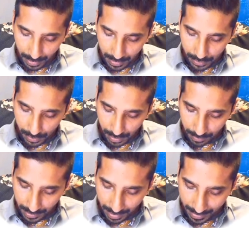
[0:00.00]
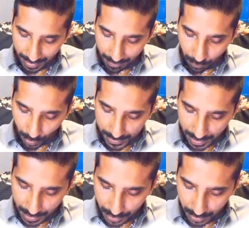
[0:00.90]
So something like a voice
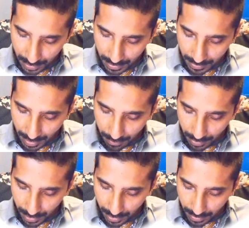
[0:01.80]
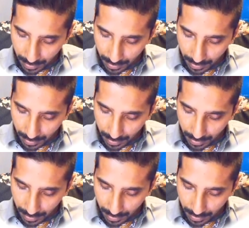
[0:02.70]
agent can be